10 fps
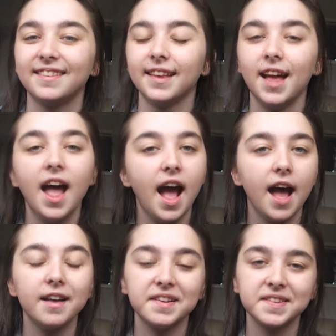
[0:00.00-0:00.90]
because
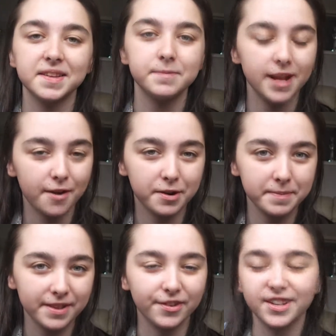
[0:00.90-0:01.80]
someday I
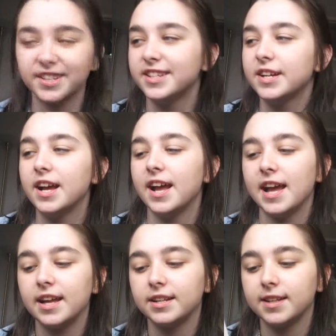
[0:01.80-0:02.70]
want to be one.
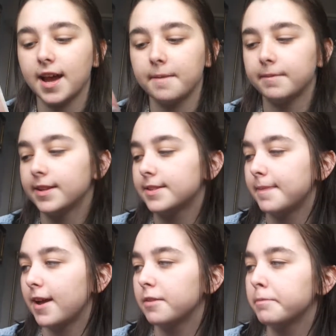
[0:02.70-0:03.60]
And um,
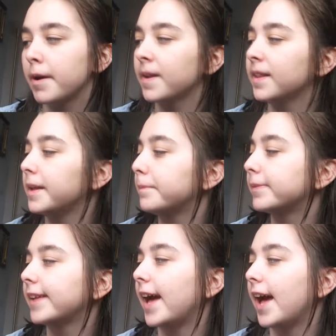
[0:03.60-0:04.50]
it's about an
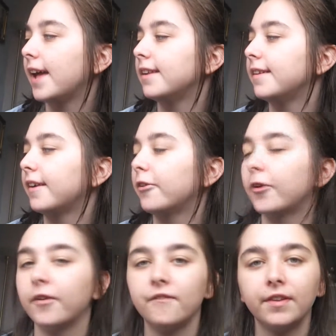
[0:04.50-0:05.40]
apocalypse. And a
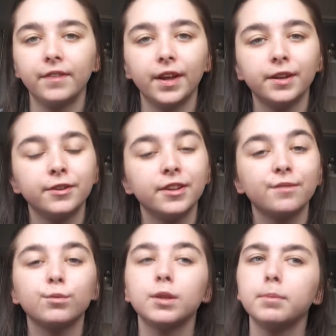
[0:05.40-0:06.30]
girl called Vivian who
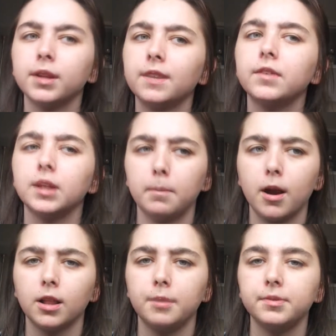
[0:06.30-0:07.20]
doesn't really believe in the
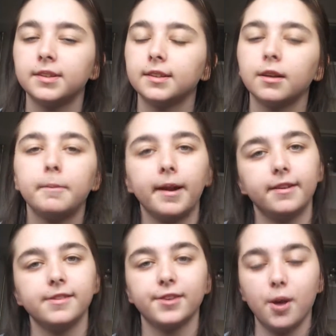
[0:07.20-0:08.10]
apocalypse until her
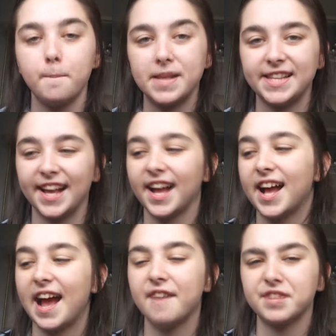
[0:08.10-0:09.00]
parents go
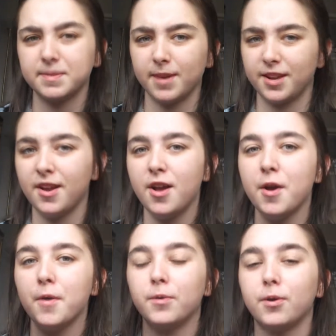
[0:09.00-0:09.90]
missing. I have explained
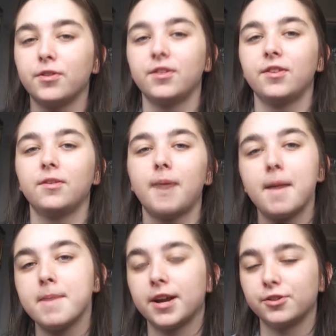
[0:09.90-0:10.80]
what this is
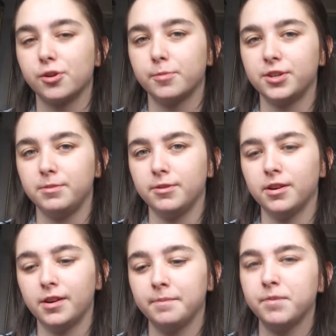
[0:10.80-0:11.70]
about in my October
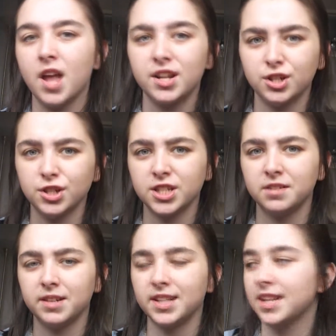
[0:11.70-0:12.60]
TBR. Don't
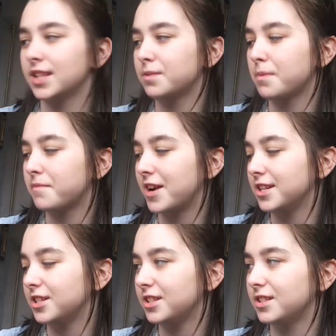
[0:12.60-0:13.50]
think I'm going to get this one
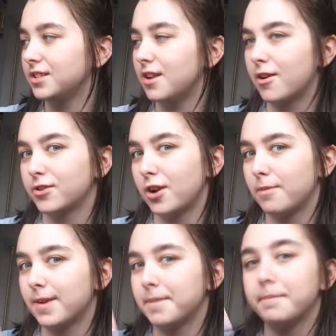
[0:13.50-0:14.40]
read in
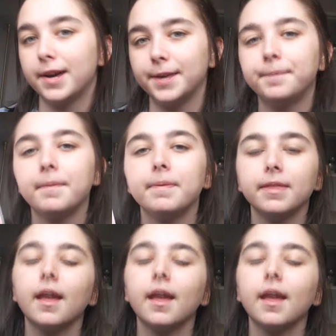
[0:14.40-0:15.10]
October, but